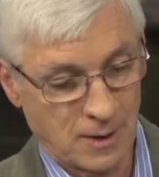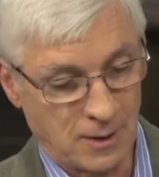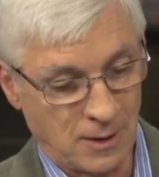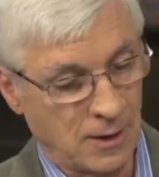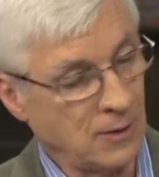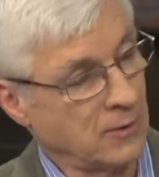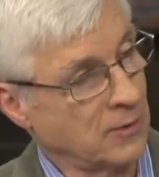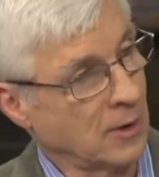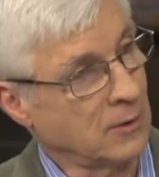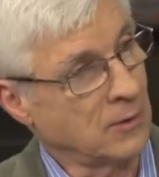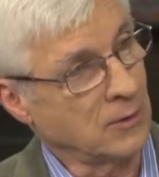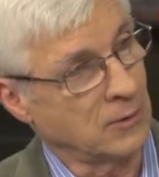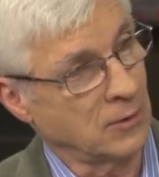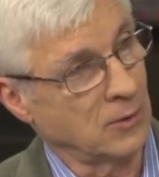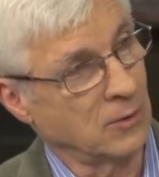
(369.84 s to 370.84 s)
and he said
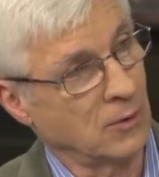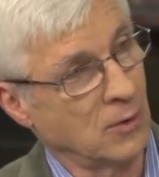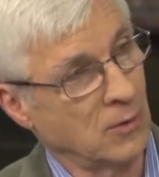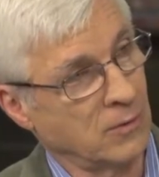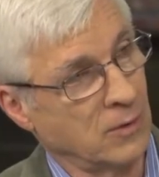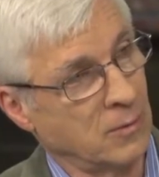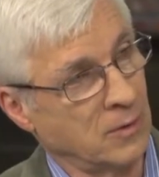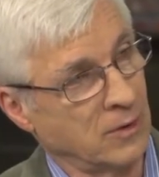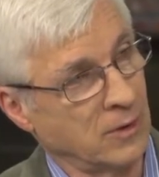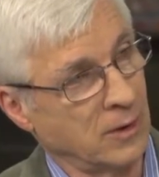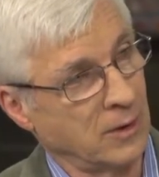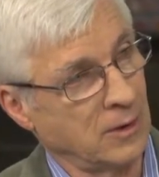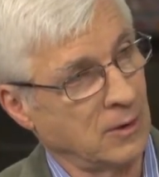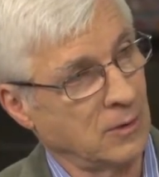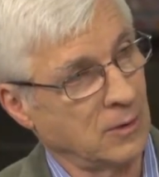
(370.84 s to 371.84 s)
this in Novo
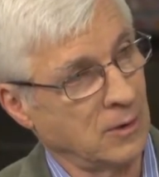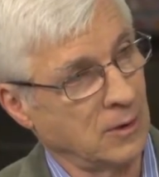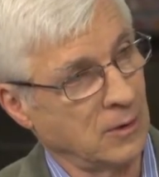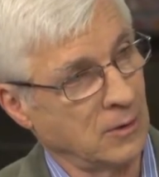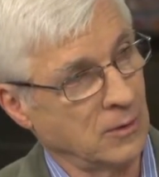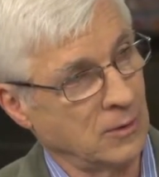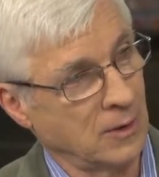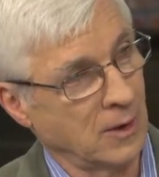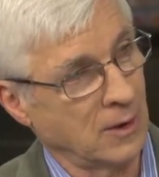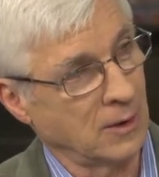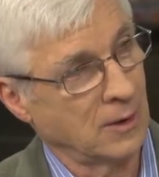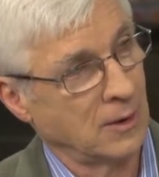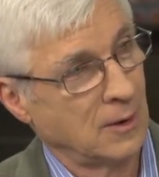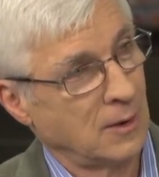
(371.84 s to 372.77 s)
Millennio Iniunte,